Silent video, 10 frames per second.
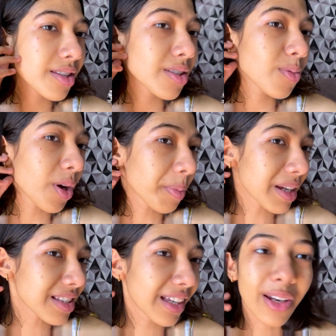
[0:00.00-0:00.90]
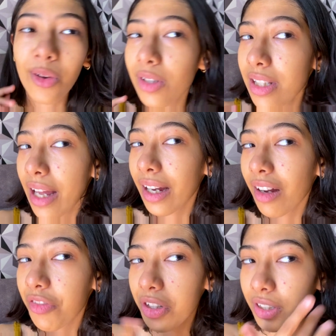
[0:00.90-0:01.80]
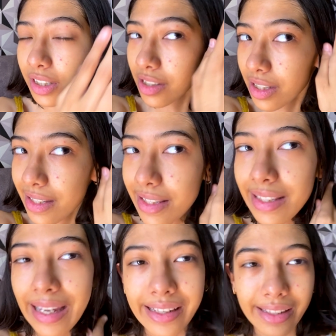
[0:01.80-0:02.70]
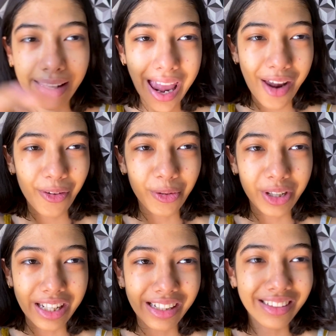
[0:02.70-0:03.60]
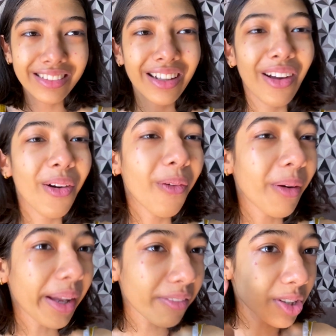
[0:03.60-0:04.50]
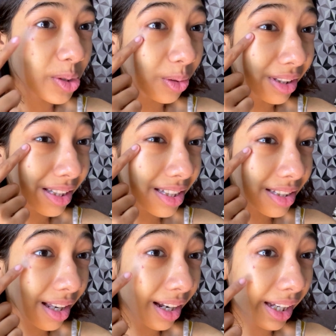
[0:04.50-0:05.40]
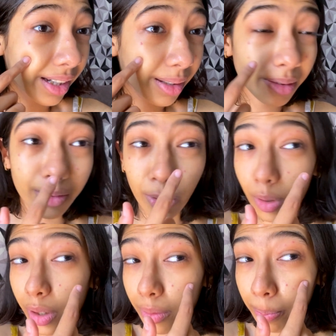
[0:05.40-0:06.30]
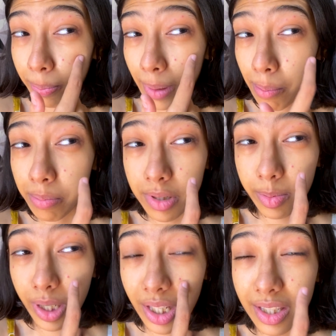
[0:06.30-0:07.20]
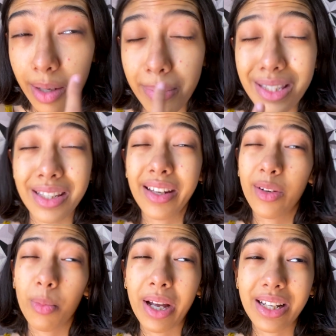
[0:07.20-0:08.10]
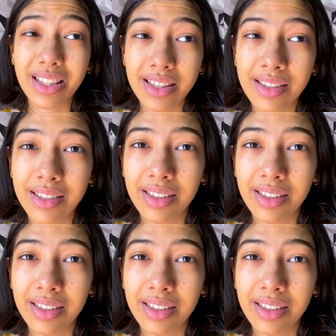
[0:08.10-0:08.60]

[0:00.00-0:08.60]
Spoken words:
is what my skin looks like after the skincare routine, whatever. So these are like not pimples, but these are mosquito bites.